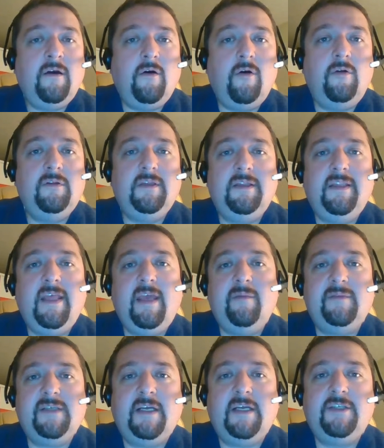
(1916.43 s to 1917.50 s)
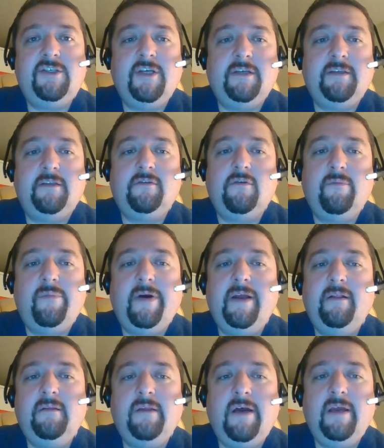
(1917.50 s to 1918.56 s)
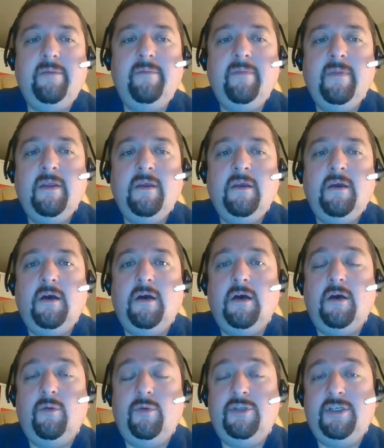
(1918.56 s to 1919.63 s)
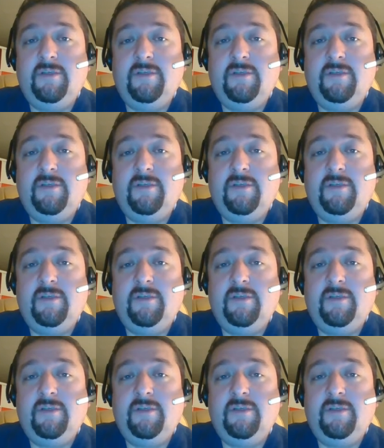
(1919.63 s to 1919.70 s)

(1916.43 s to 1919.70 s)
All the names are checked at compile time, which is